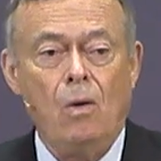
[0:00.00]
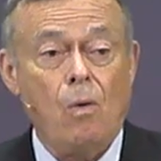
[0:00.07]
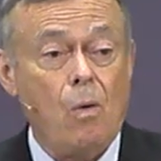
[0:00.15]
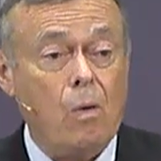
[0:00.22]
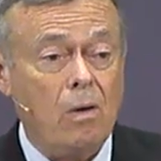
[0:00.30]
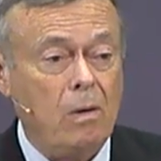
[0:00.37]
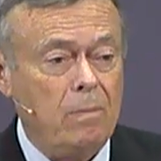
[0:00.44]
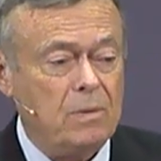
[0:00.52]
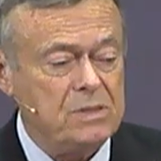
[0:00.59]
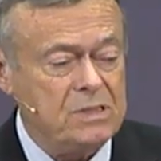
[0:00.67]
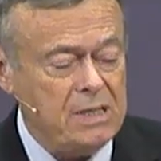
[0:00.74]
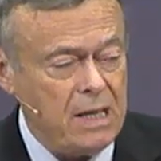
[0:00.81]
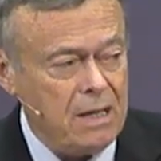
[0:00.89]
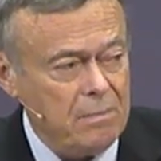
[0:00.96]
horrible
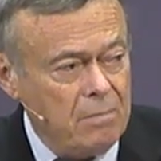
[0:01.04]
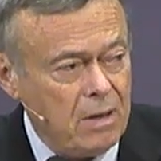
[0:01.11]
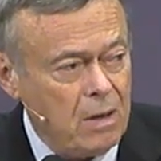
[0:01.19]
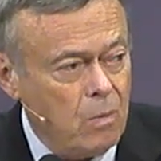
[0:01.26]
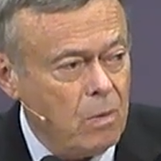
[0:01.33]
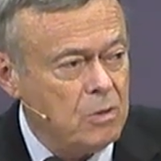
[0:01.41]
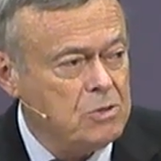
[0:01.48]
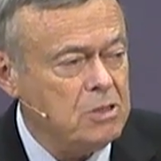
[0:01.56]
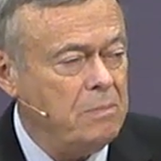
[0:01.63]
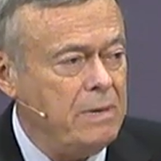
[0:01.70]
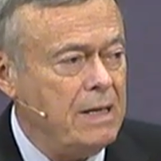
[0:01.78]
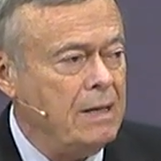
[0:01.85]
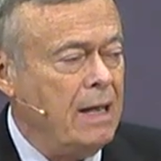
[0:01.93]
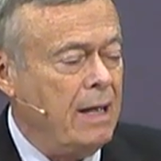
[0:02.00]
sin by
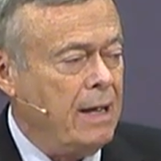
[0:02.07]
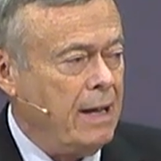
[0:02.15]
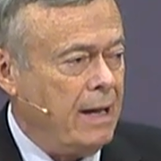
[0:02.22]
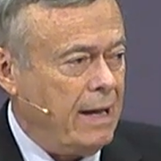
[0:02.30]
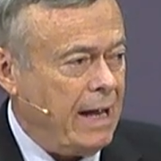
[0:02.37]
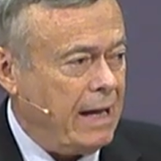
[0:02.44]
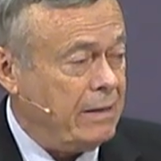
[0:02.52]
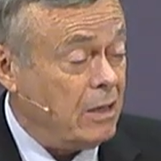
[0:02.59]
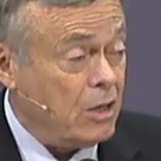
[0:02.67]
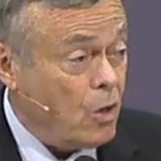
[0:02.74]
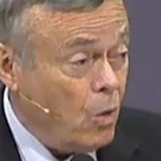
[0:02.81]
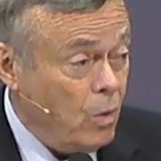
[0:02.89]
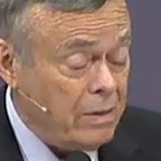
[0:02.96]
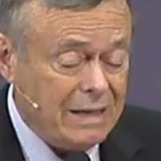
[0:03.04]
worshiping at the
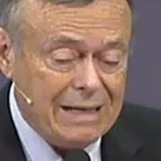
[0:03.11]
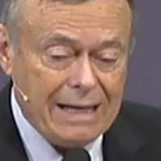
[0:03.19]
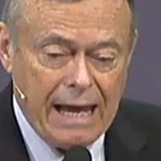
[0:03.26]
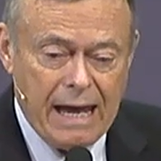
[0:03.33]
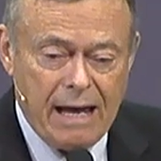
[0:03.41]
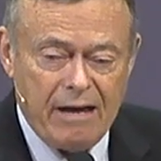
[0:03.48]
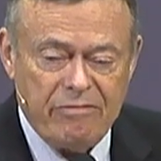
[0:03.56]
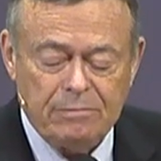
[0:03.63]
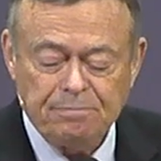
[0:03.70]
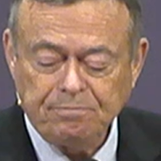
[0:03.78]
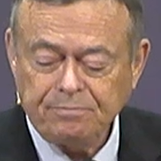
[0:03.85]
golden calf.